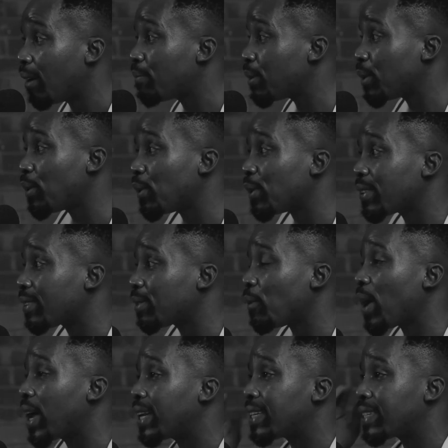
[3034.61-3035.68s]
because they
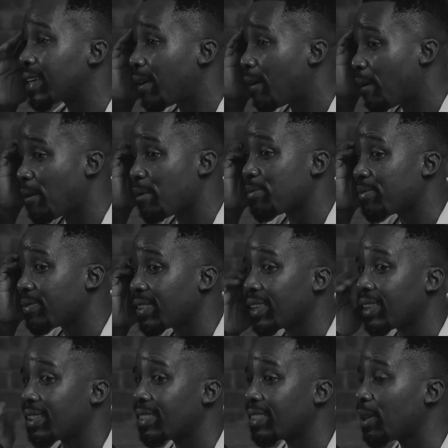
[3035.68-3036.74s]

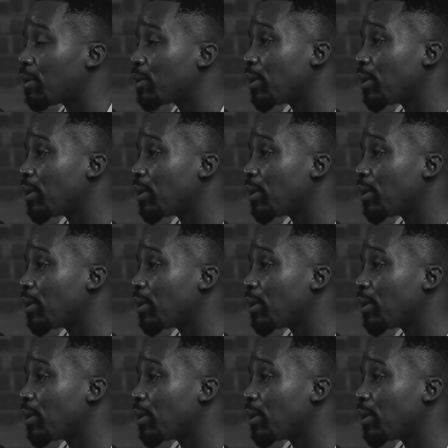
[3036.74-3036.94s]
will